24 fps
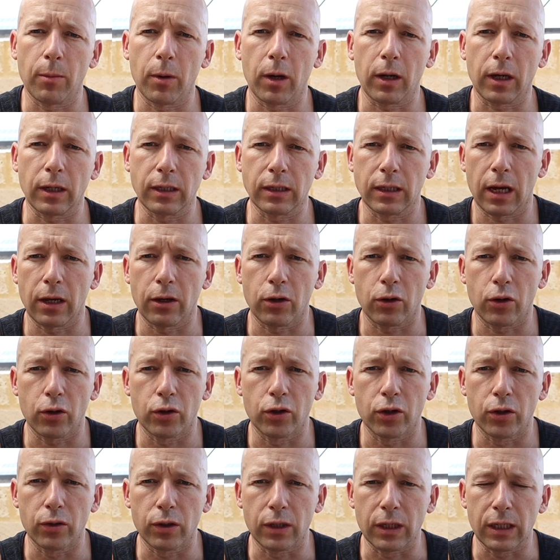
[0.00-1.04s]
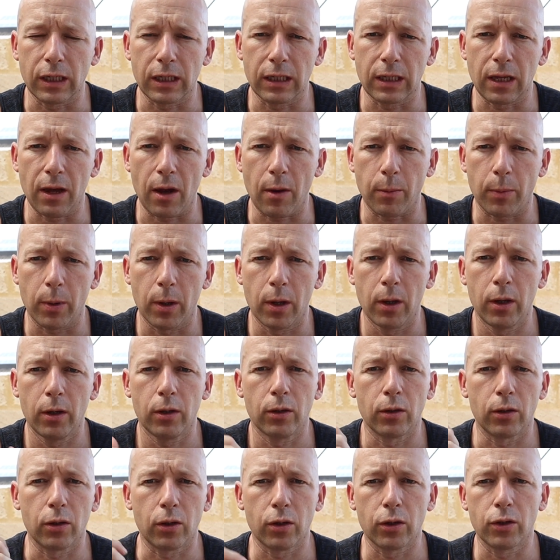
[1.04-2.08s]
up. Like I say, you could use a step,
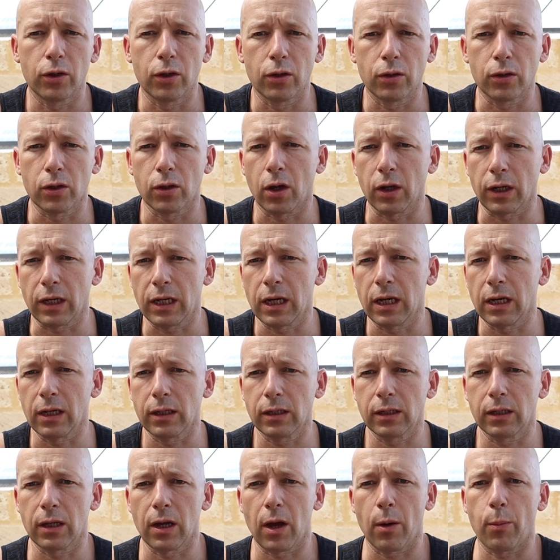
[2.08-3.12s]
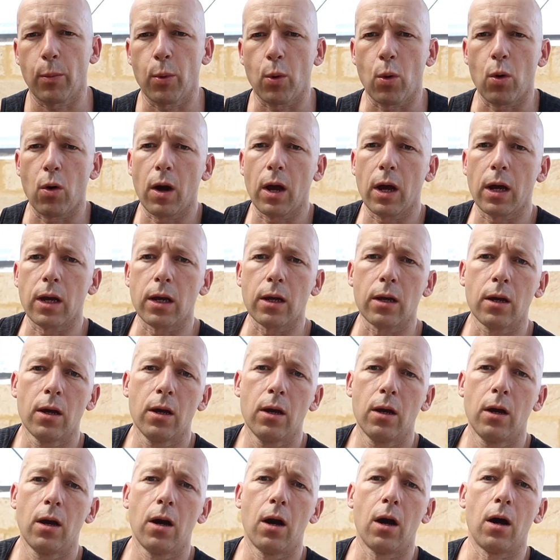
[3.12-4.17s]
you could use an IKEA step or a
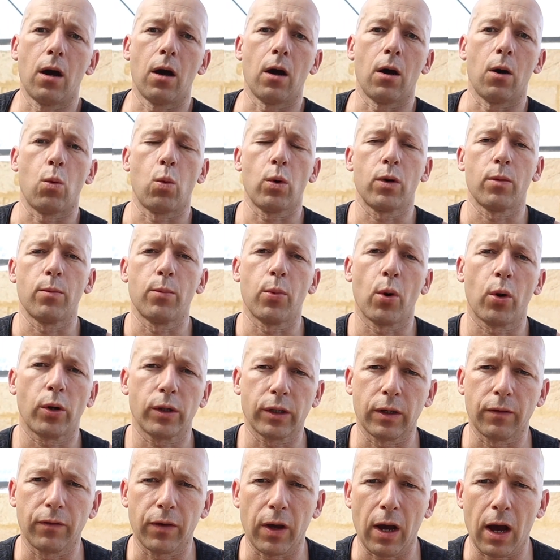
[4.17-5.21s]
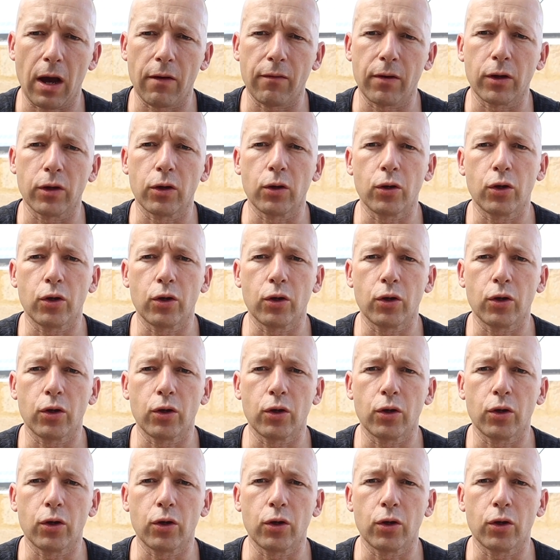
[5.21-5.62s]
uh, wooden box if you have it.